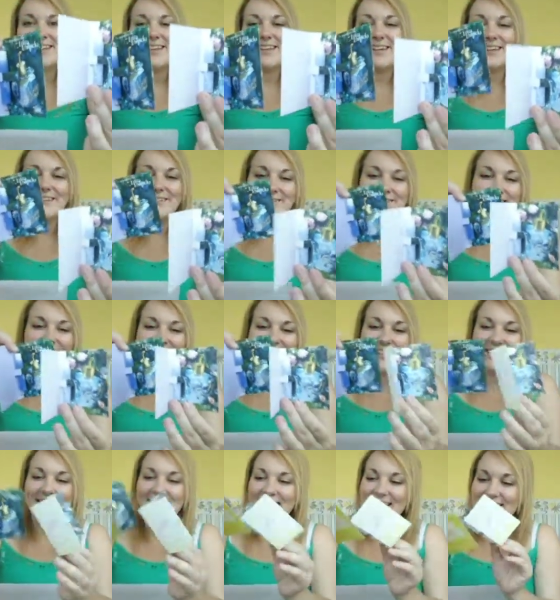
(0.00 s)
they're
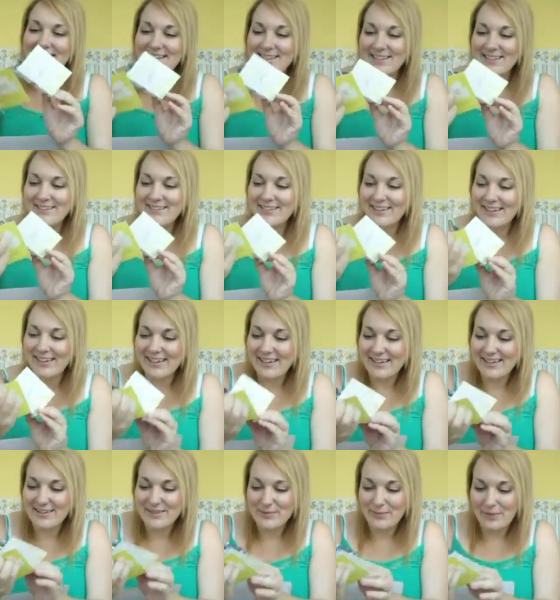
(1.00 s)
really nice
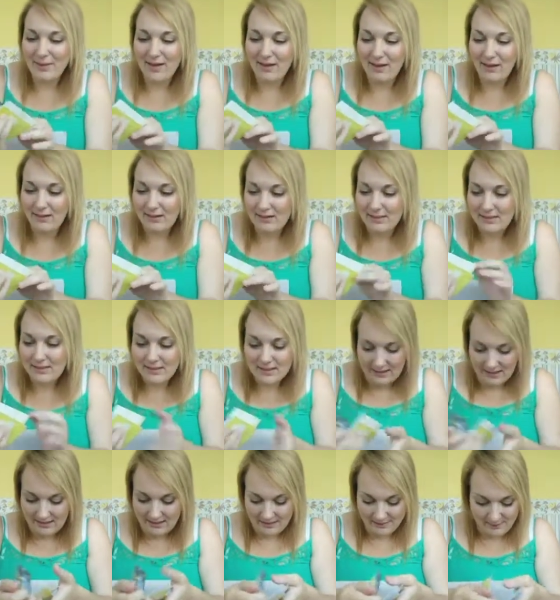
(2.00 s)
looking as well.
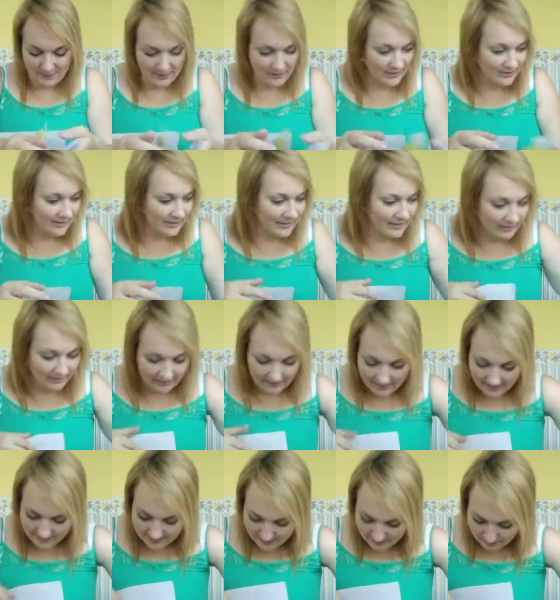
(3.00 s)
I'm sure they'll
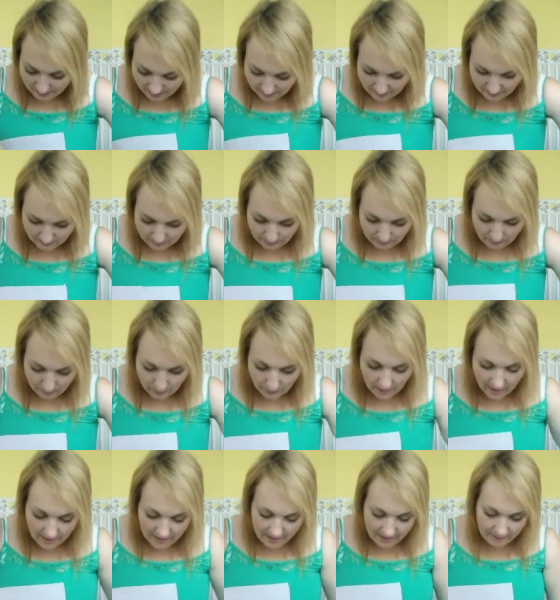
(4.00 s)
last me a
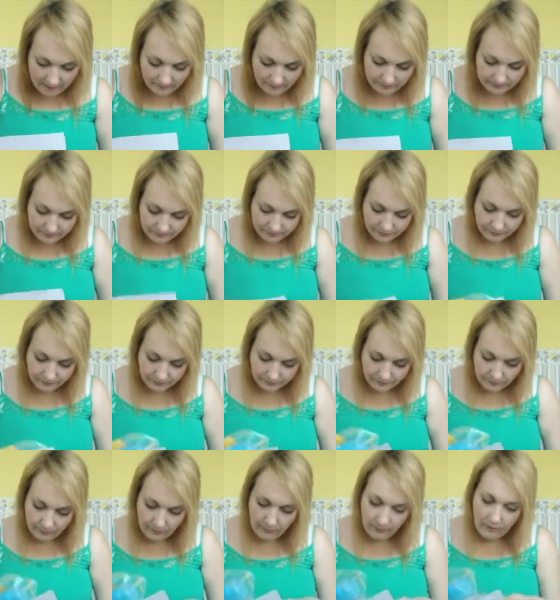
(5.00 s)
while.
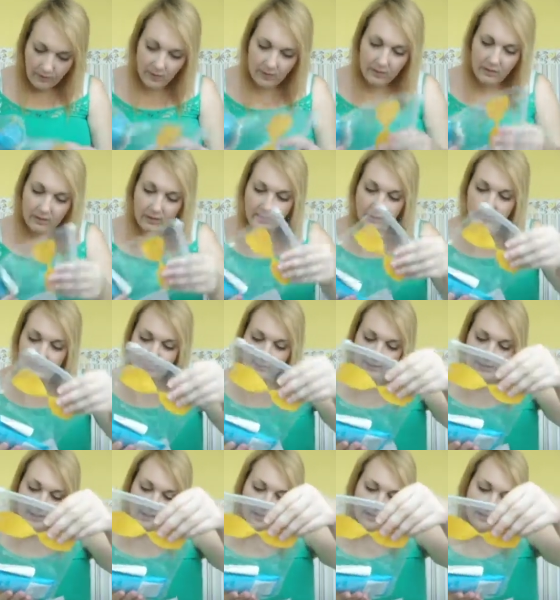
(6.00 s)

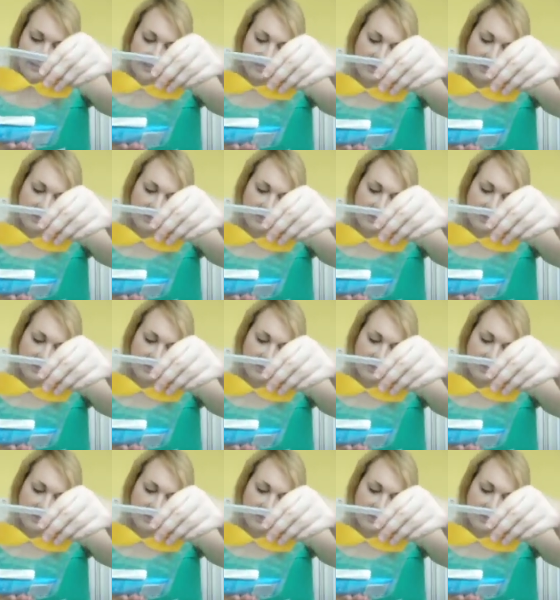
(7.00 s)
Um, there I